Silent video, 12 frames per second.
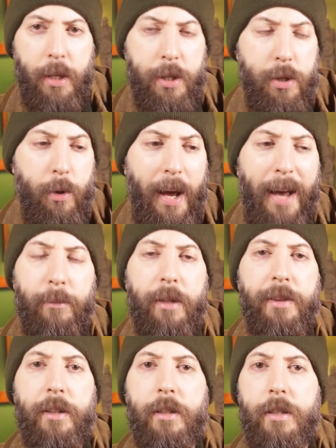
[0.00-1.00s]
So
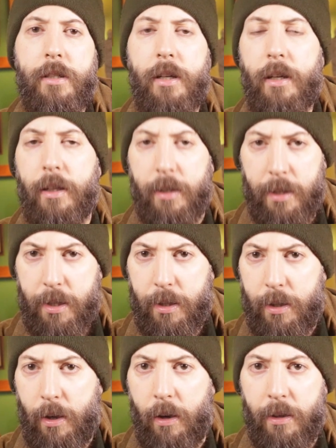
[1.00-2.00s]
Hamlet turns
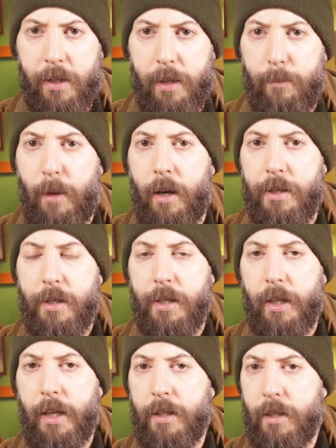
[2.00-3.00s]
dogs and masters
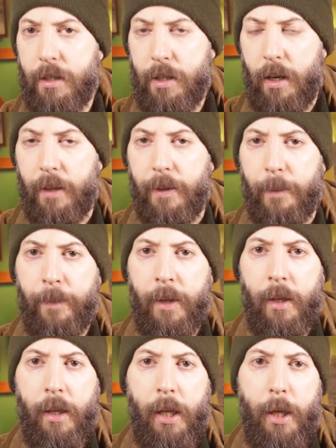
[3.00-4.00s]
against each other,
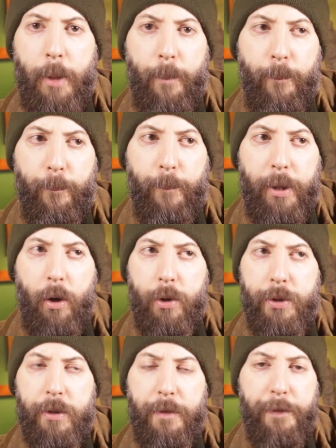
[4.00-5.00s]
but
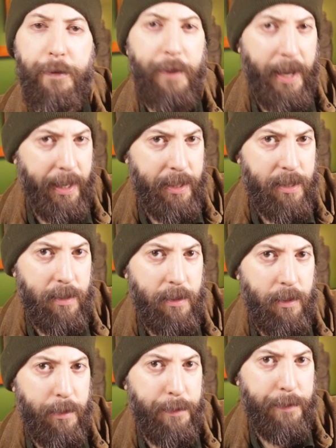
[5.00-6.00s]
also the fact
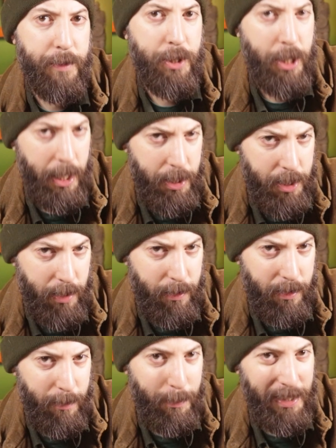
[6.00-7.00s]
of changing
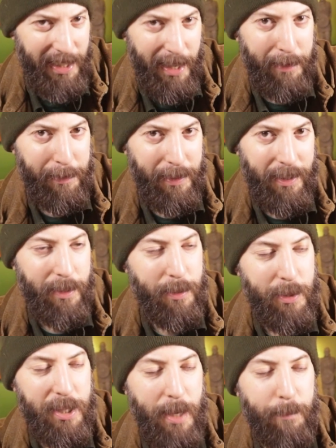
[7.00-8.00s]
behavior
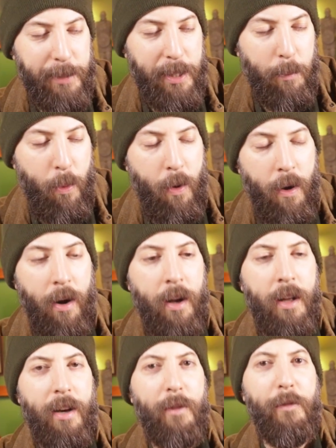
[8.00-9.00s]
to something more
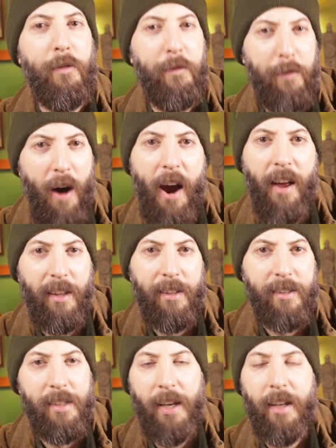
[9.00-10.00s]

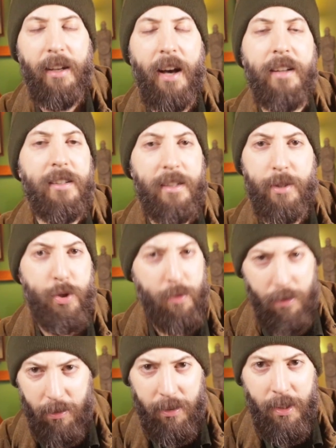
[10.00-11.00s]
violent and
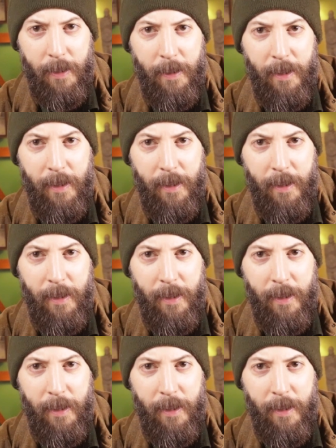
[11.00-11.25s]
uncontrolled,